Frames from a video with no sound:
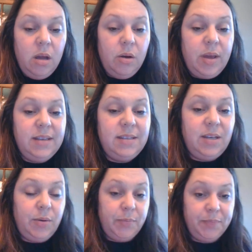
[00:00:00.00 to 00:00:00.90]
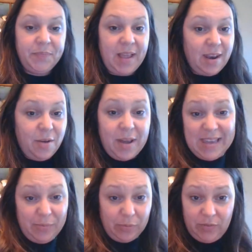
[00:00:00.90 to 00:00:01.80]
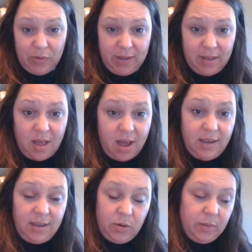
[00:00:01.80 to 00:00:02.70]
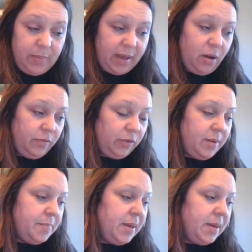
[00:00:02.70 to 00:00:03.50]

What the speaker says: Okay, so I know I keep reviewing a lot and going back over it,